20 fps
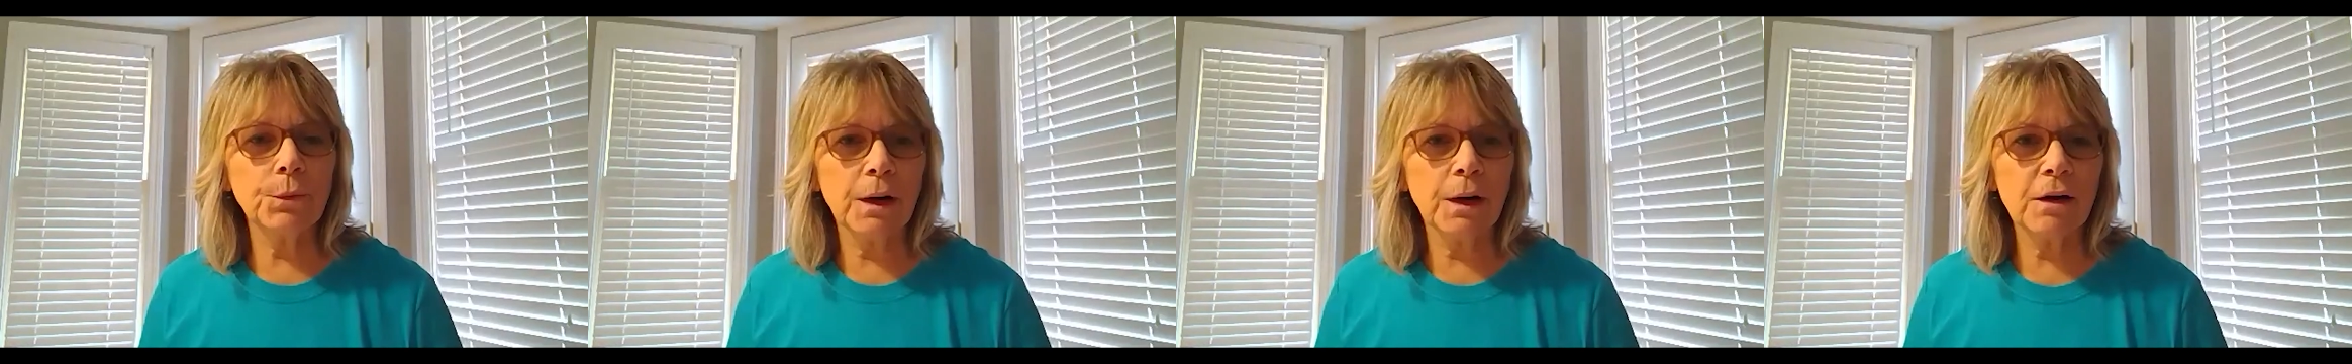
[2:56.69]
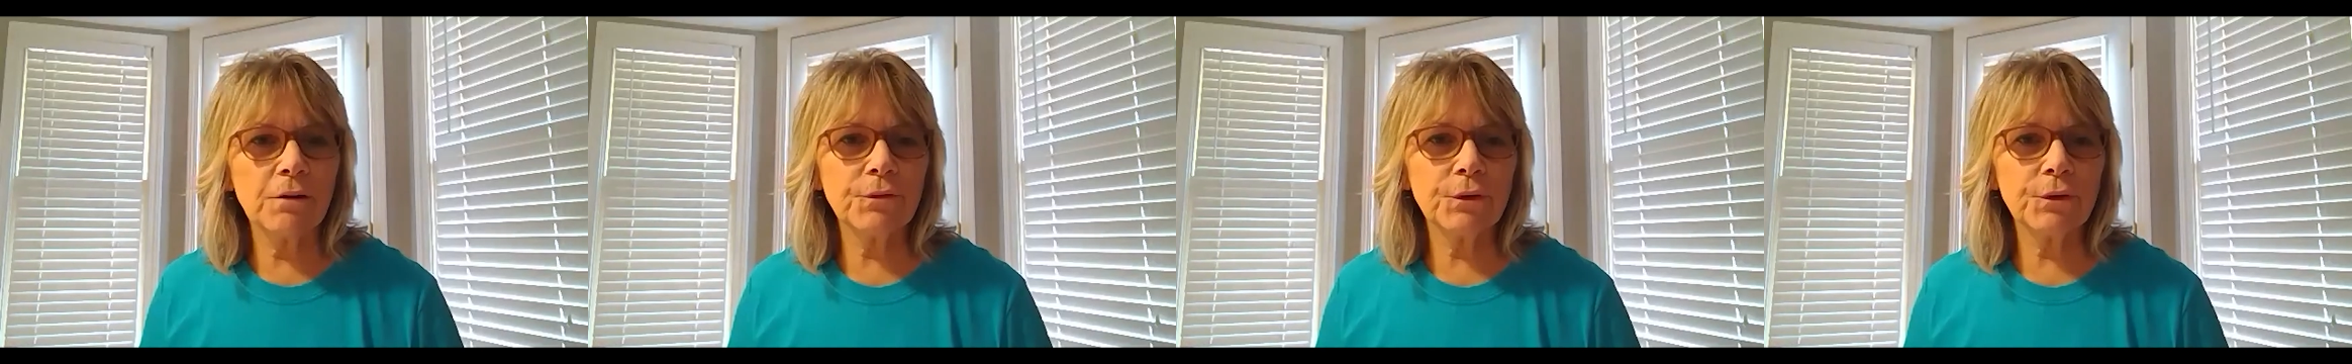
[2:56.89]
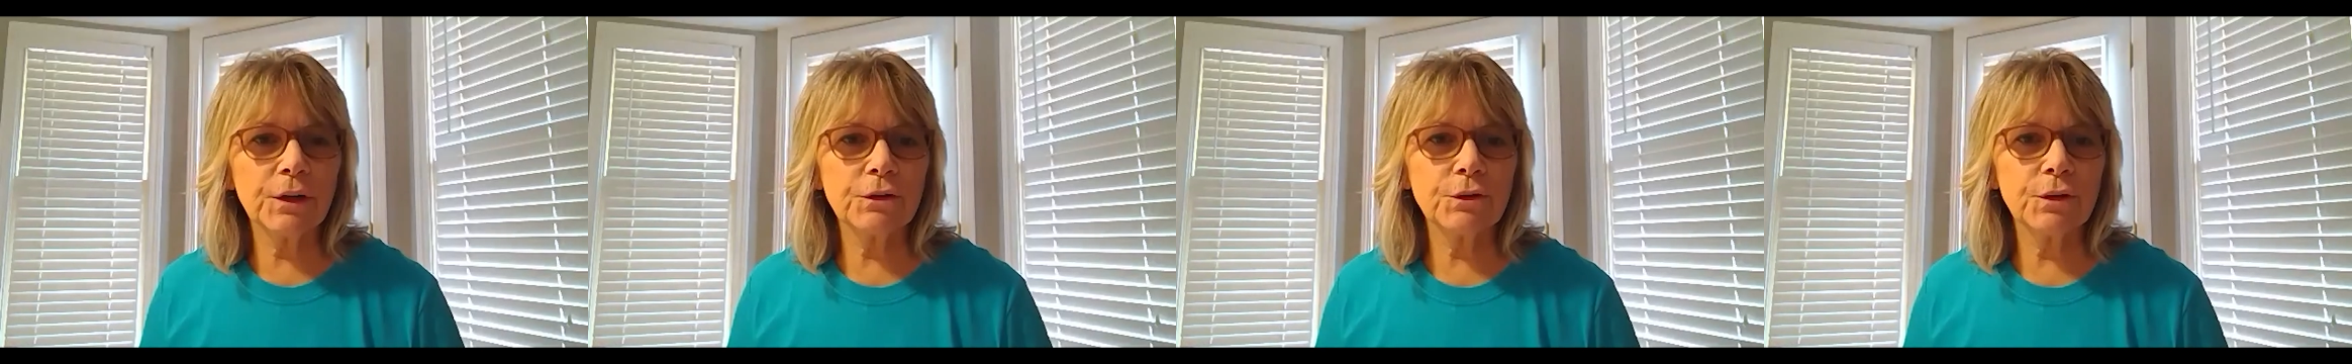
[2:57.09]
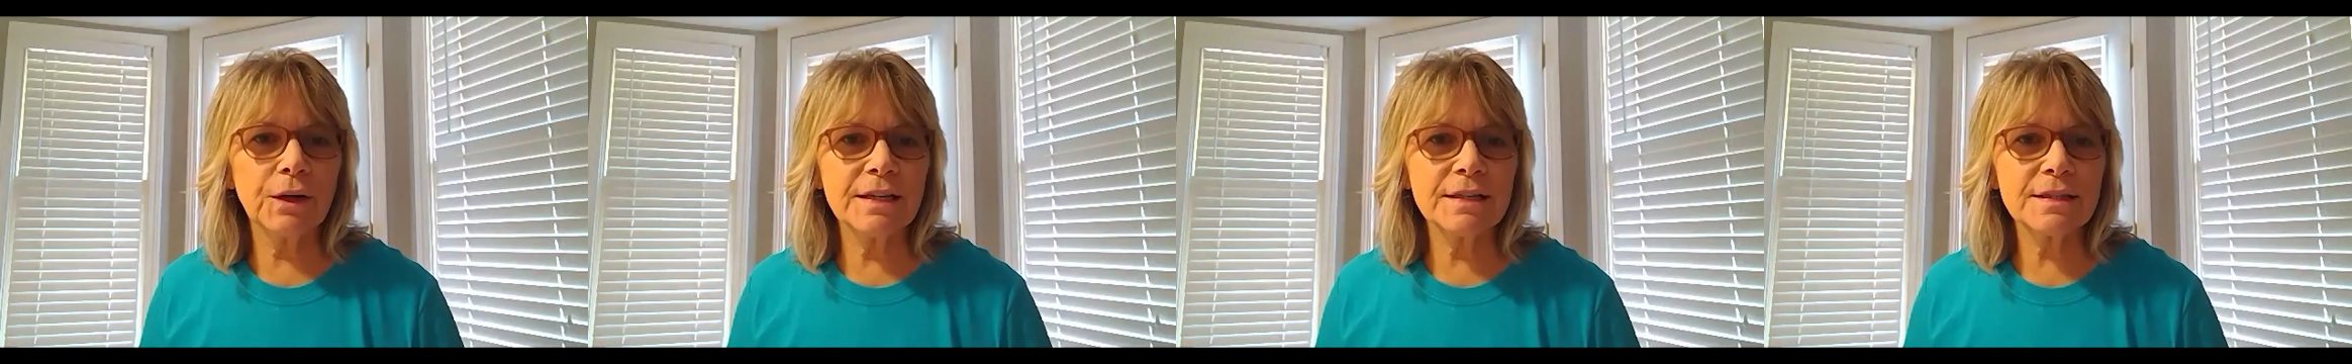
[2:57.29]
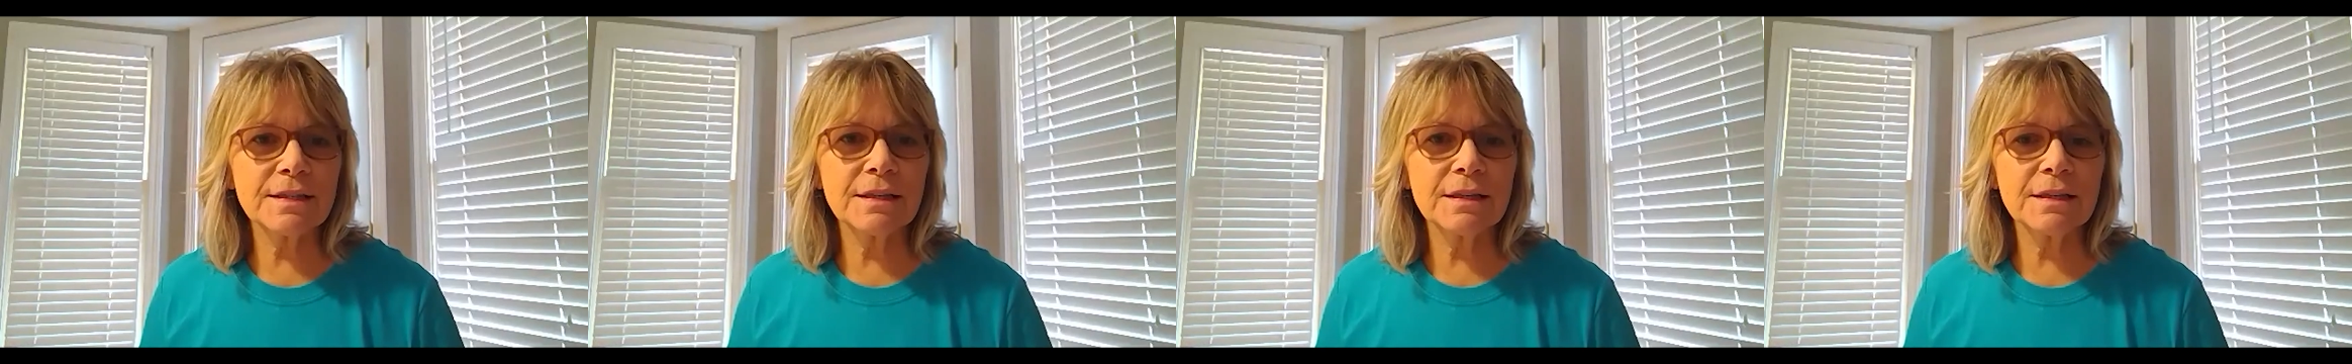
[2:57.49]
are for a
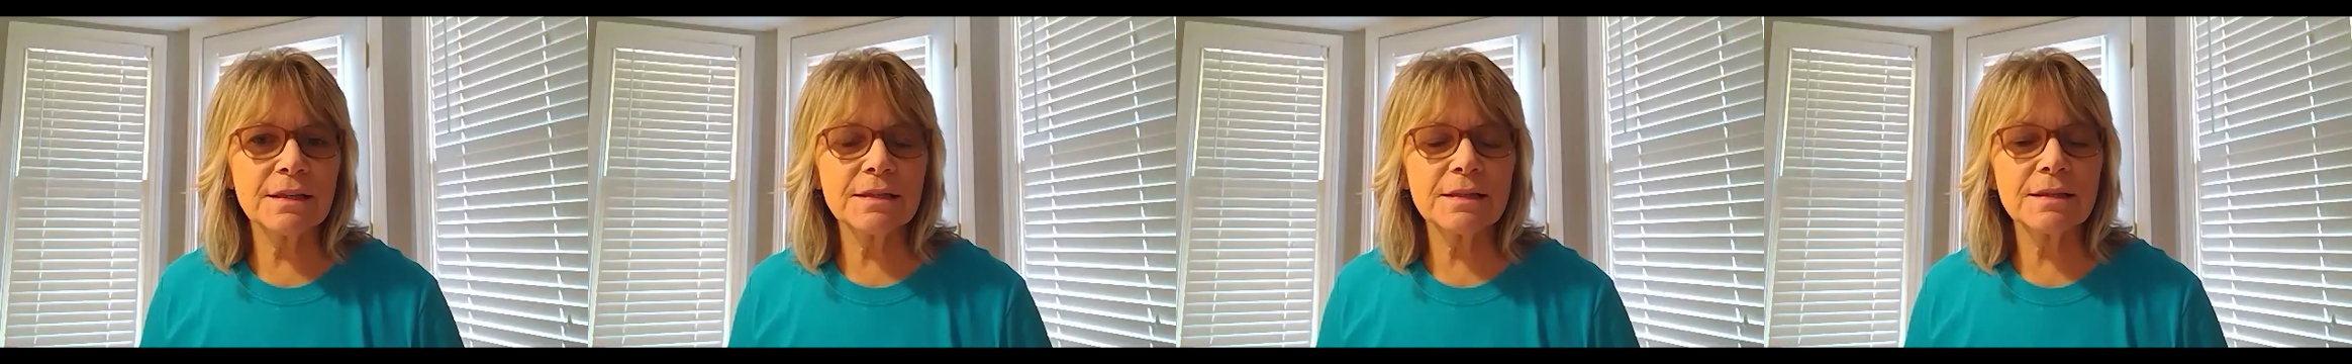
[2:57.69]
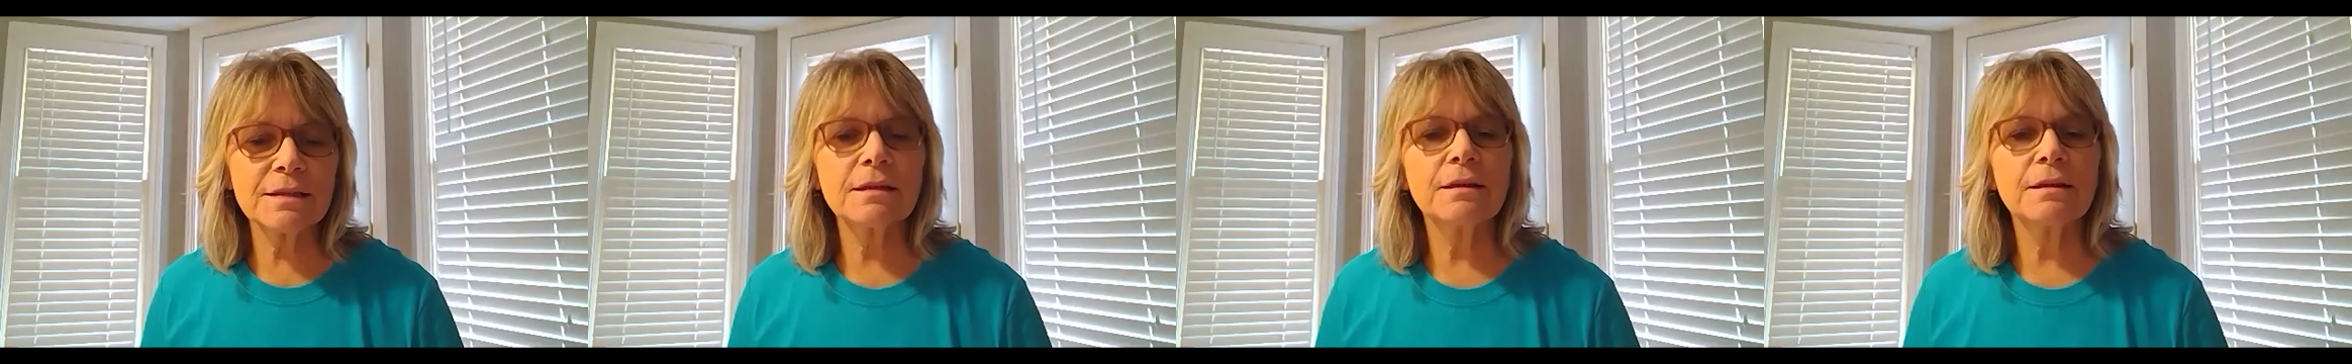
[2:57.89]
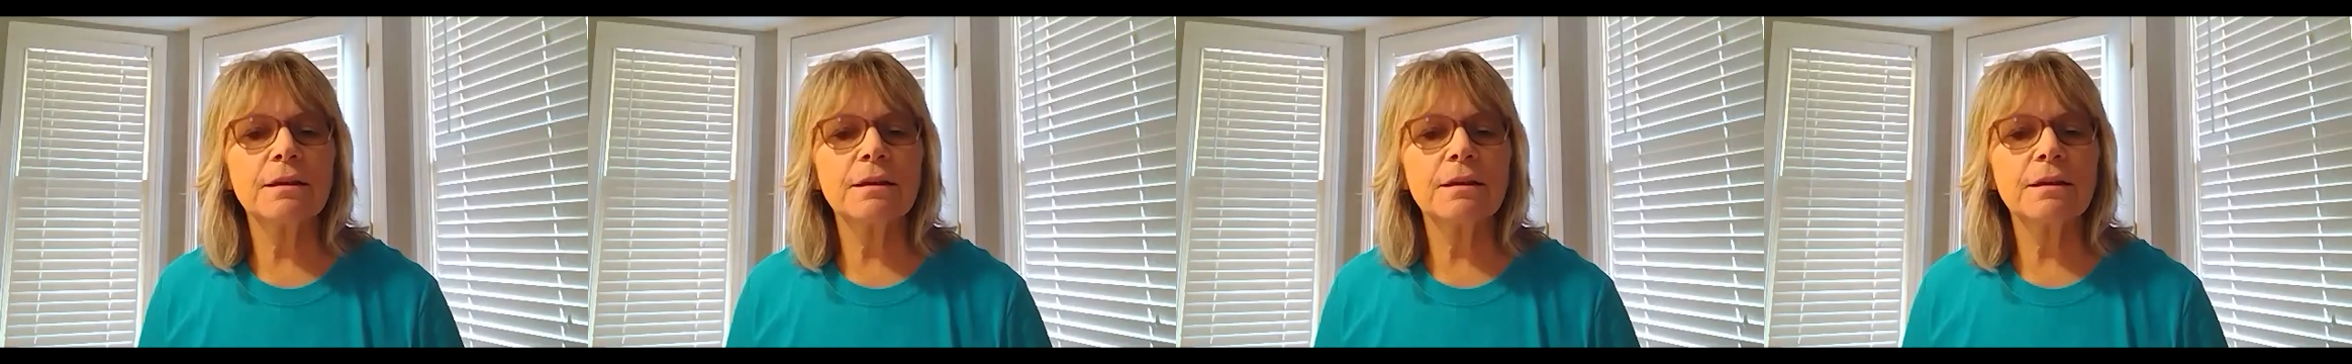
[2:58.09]
crisis,